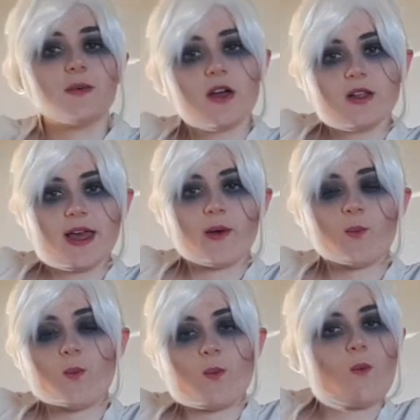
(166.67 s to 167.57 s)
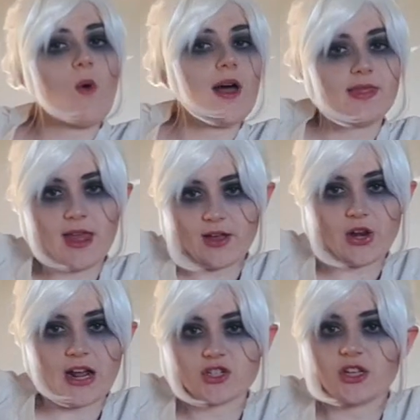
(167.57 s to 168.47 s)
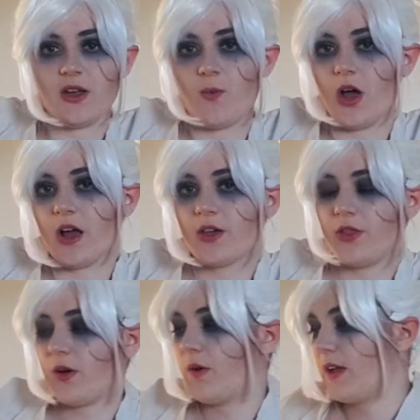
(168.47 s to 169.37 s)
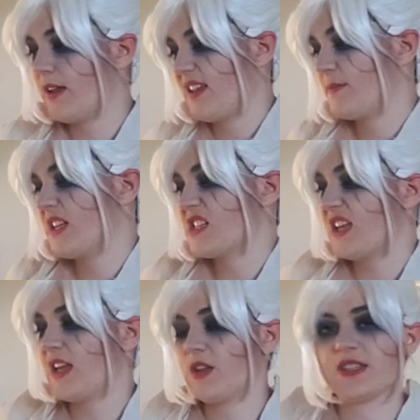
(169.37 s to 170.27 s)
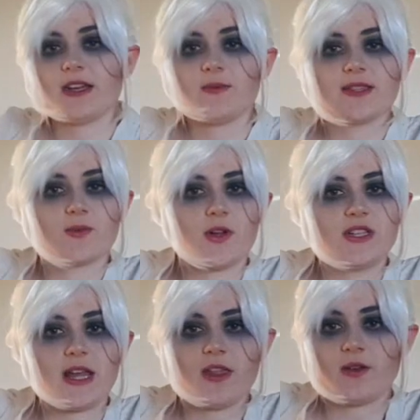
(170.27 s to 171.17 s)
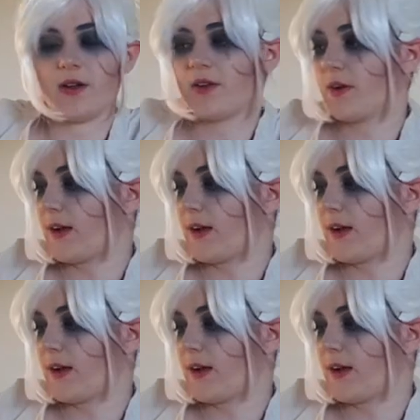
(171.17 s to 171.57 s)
so we got like one that could actually work, though uh, admittedly it looks like it was thrown together under a